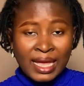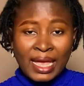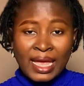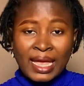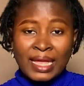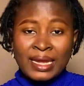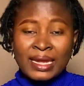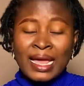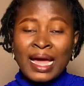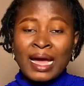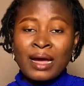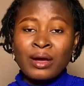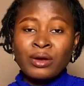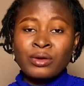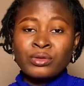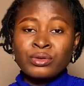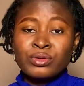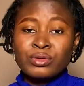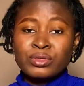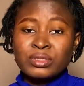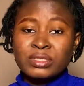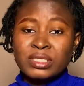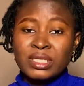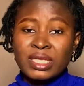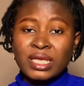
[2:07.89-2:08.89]
And how
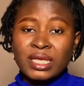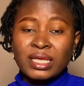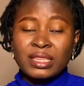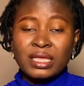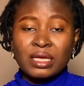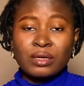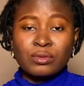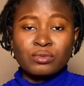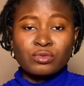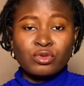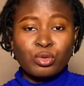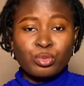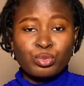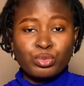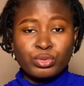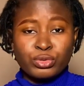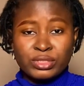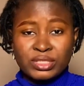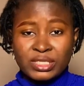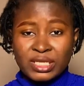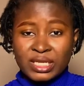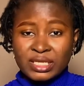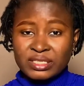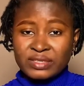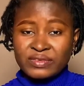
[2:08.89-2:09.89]
you take down your
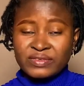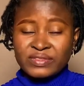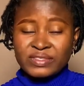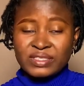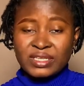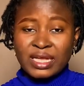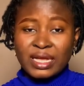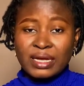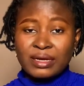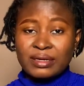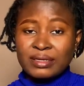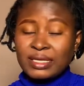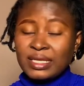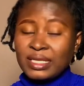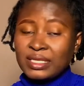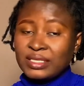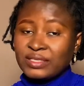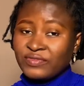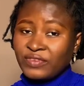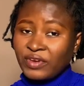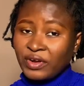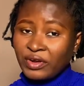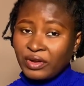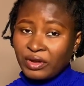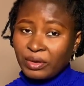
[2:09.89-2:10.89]
protective style
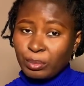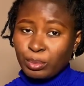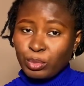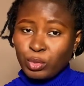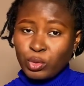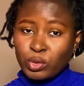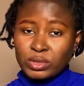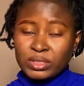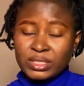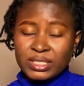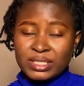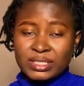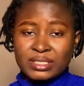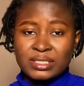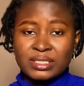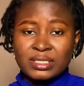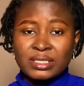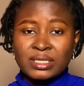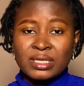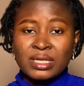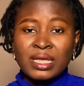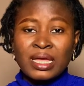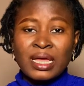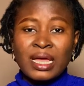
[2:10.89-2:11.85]
is very important.